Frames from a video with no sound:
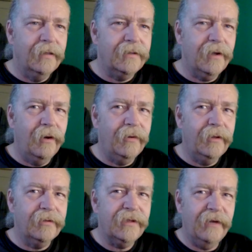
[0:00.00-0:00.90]
So
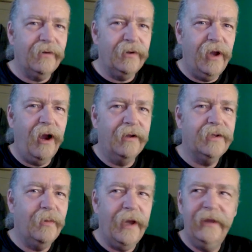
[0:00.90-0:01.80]
you're several yards away.